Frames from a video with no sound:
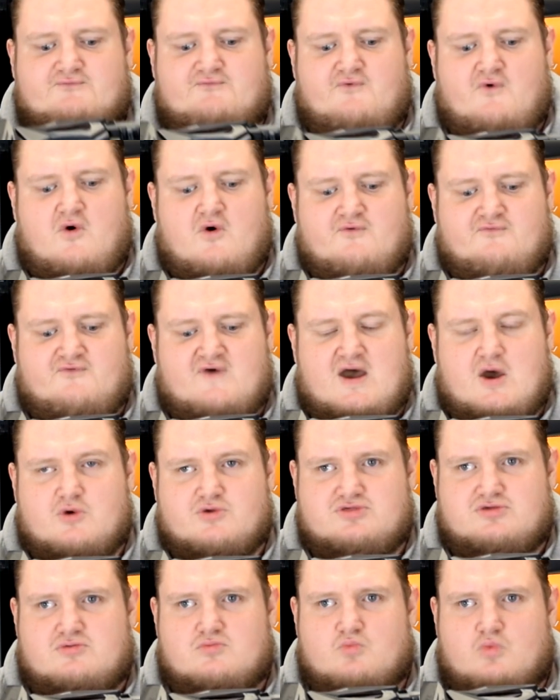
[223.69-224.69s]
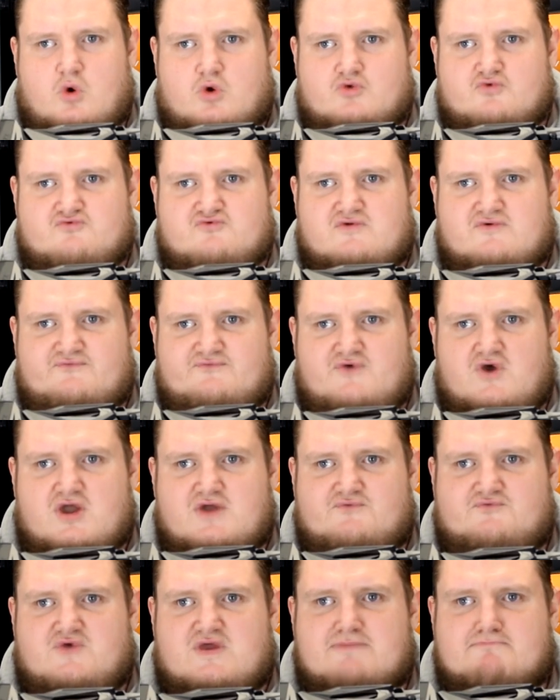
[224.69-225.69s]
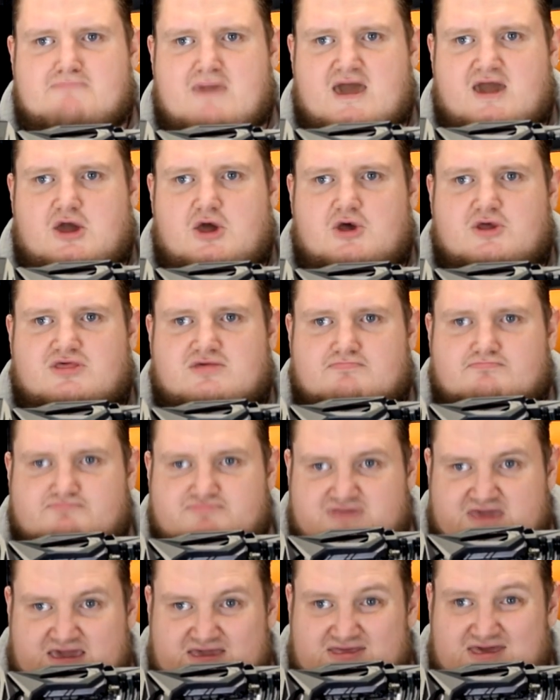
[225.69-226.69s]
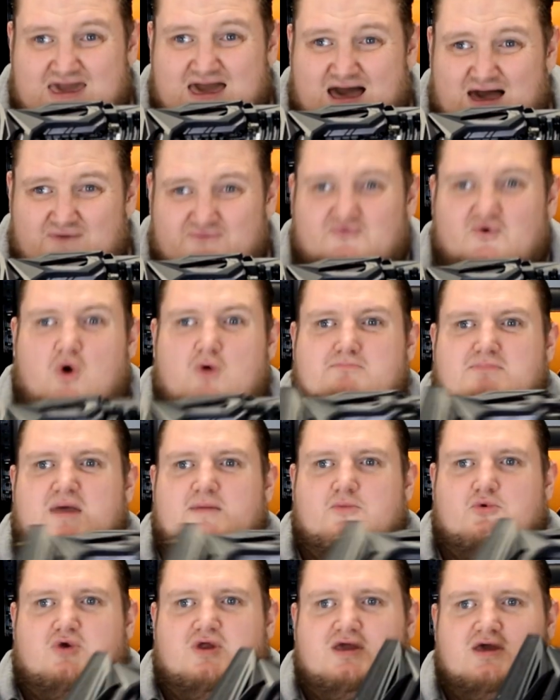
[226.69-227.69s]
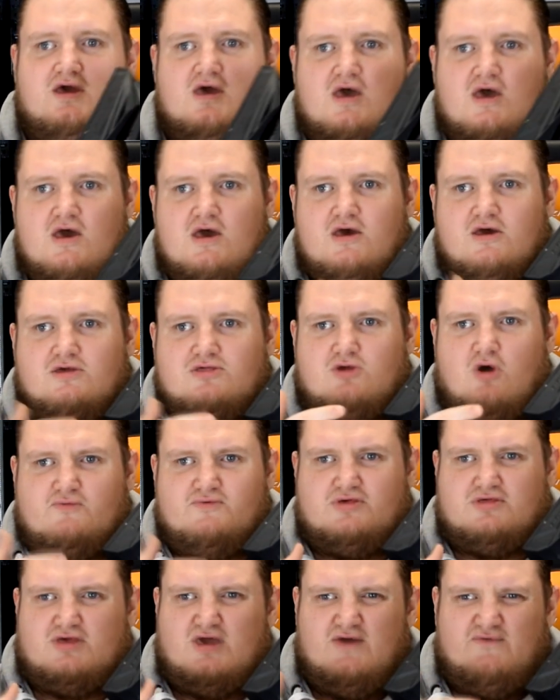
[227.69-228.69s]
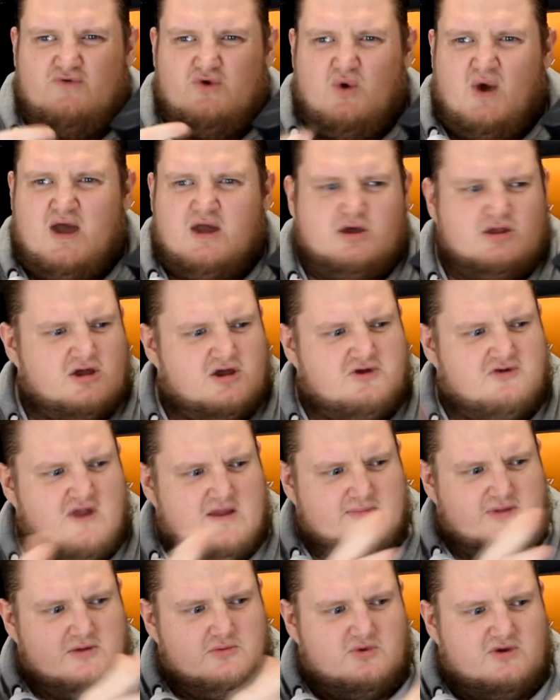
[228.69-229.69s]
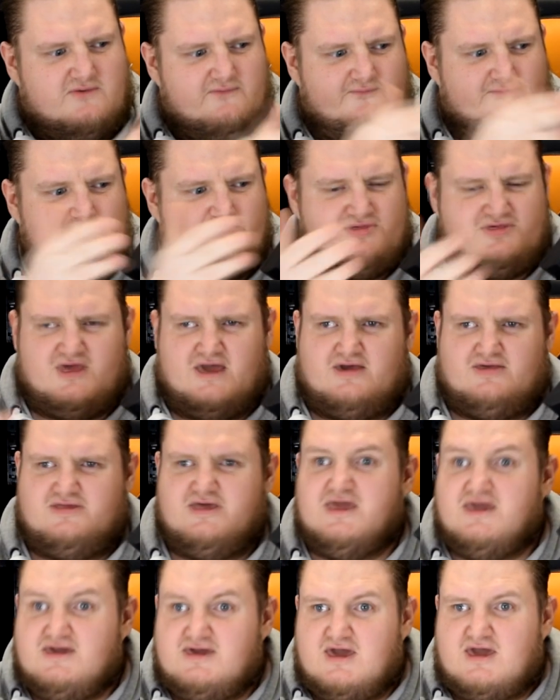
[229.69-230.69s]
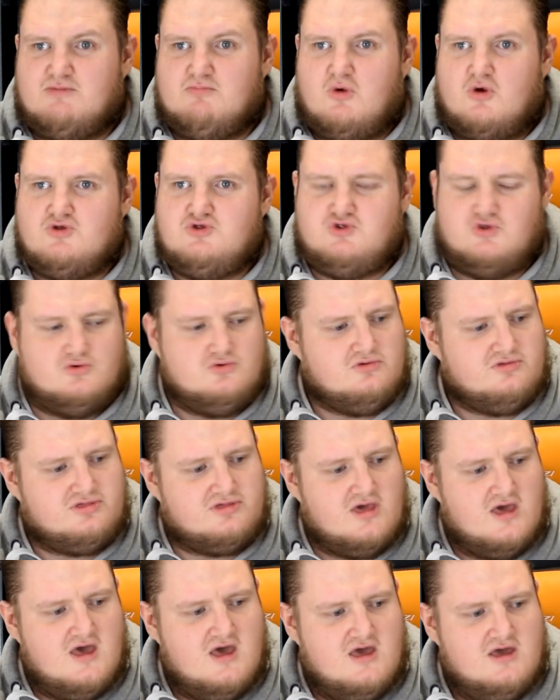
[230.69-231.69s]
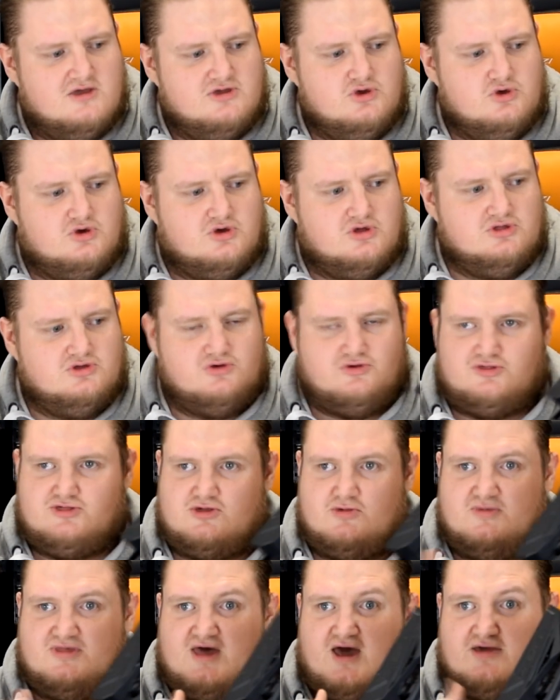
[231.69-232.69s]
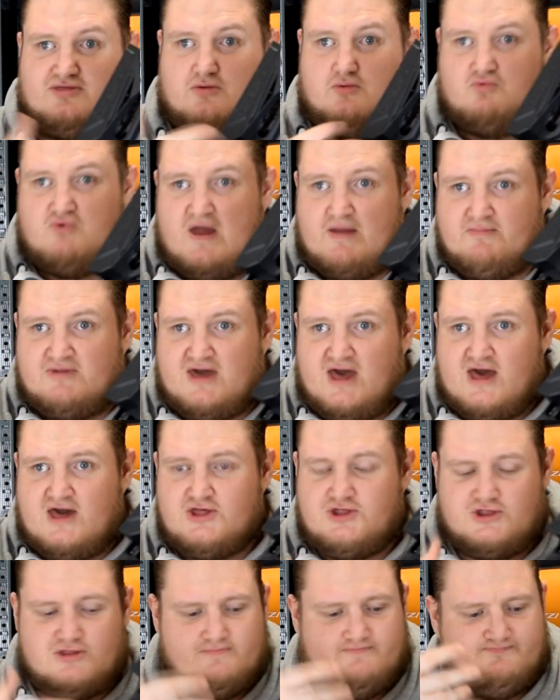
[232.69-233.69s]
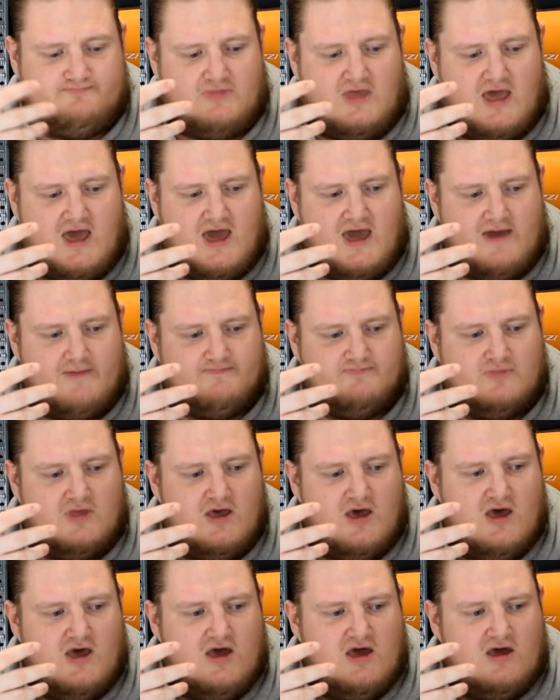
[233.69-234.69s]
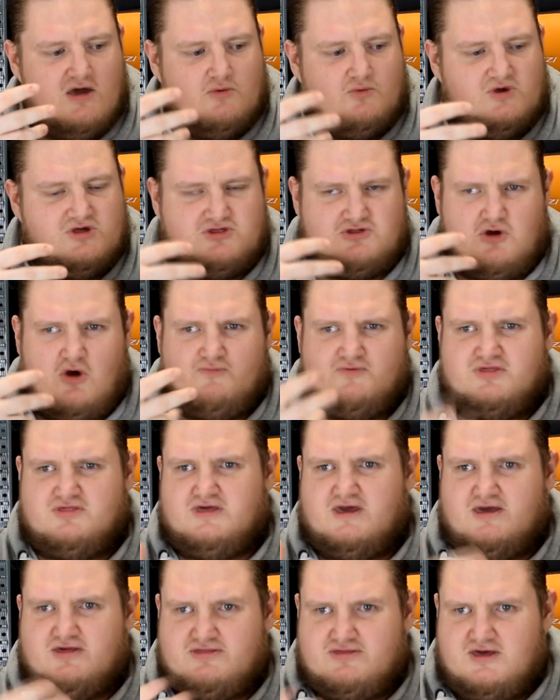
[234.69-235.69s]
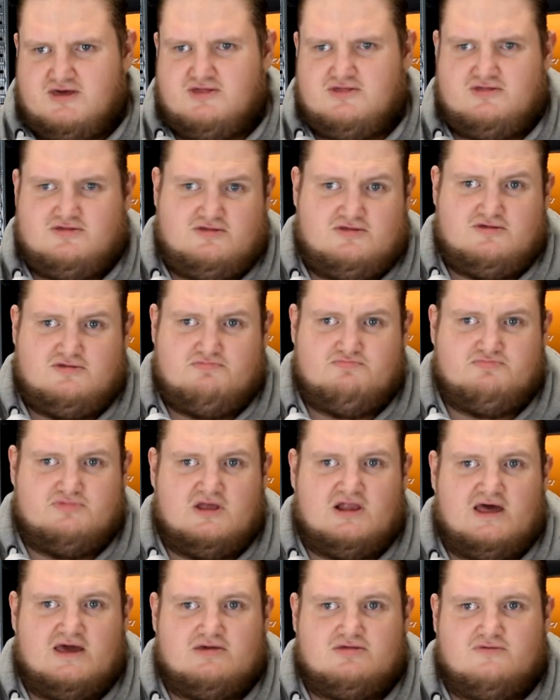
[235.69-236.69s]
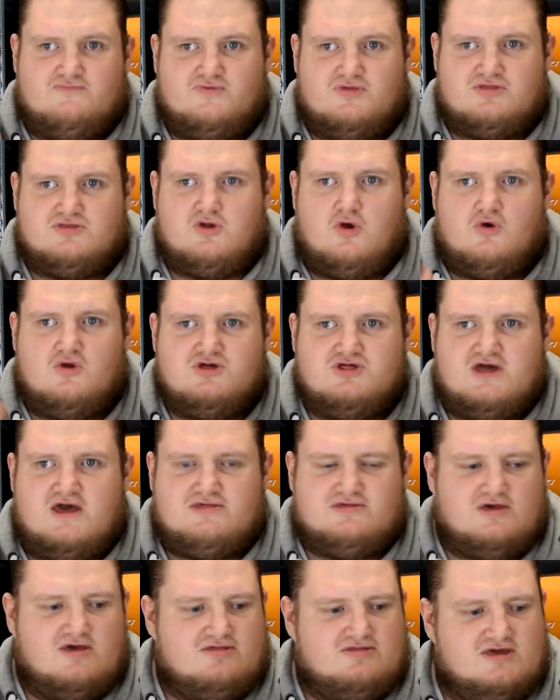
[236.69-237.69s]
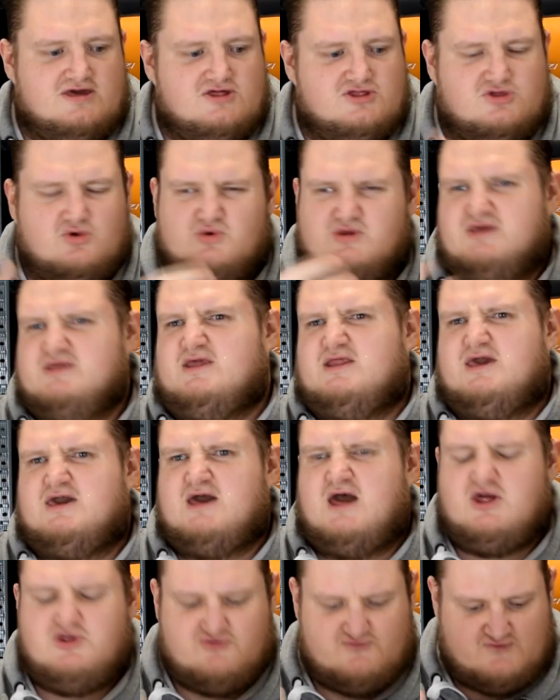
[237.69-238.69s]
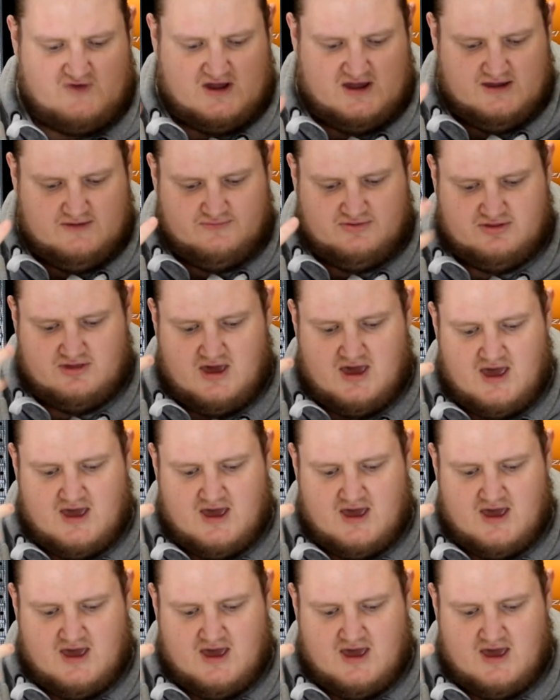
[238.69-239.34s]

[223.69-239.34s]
4133 megahertz DDR4 memory. So obviously if you are going to cram it with 16 gig modules, you can use some of that as a RAM cache, which obviously assists the likes of your storage SSDs. You don't need any cache drives.